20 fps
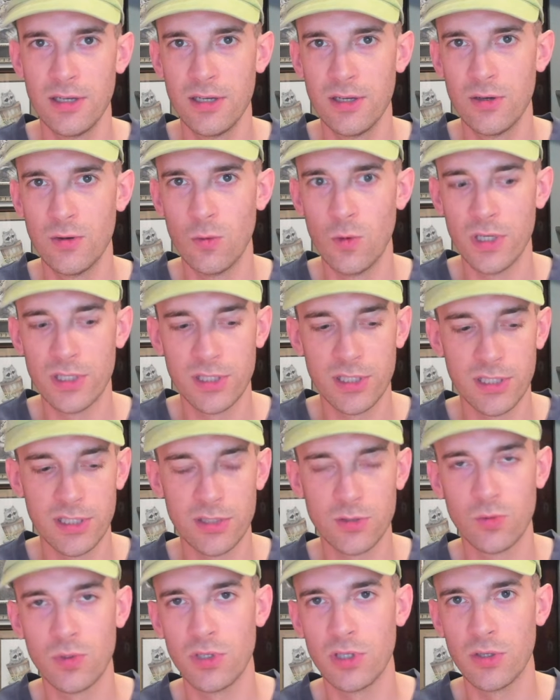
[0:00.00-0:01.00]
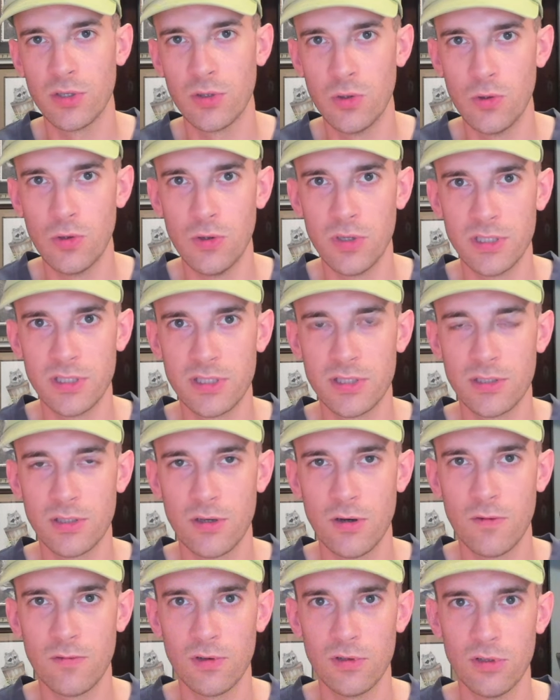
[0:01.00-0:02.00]
which is really cool. It's
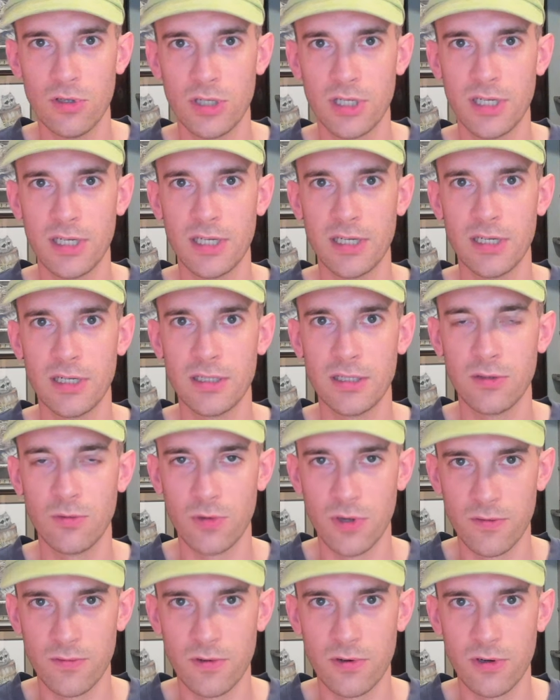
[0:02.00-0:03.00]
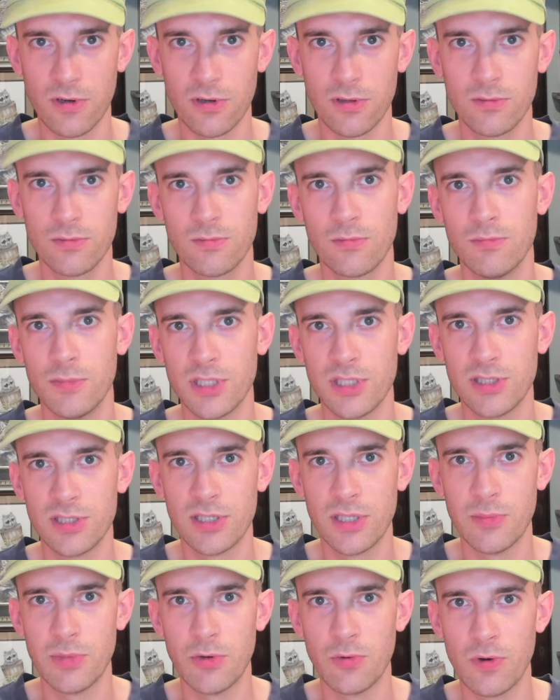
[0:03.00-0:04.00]
overlooking the river,
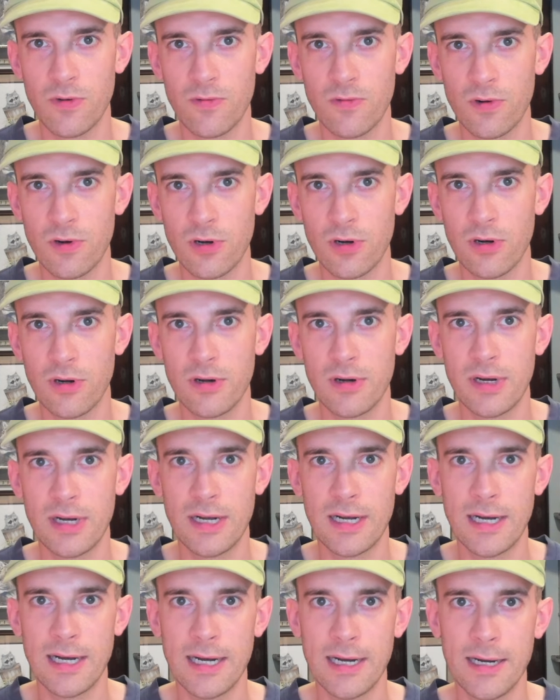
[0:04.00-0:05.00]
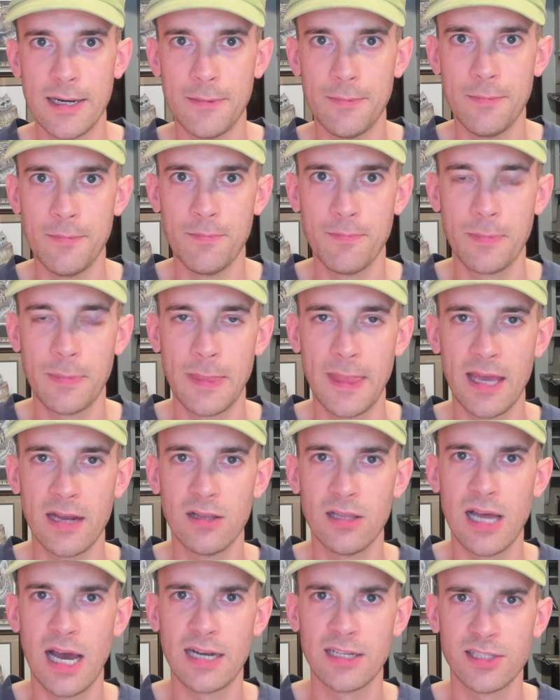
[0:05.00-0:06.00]
Mississippi River, um, and a
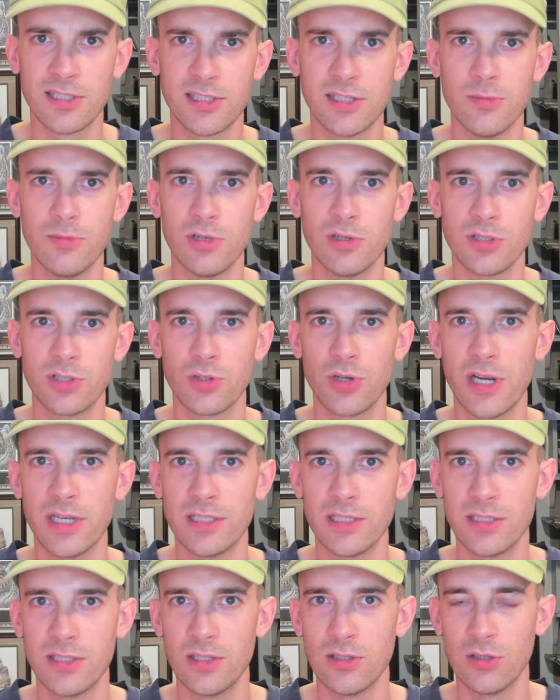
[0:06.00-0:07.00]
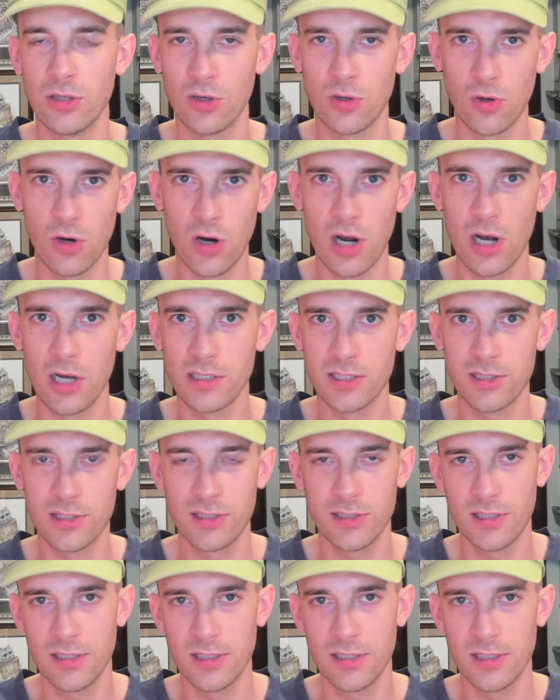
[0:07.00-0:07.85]
lot of similar traits to La Crosse.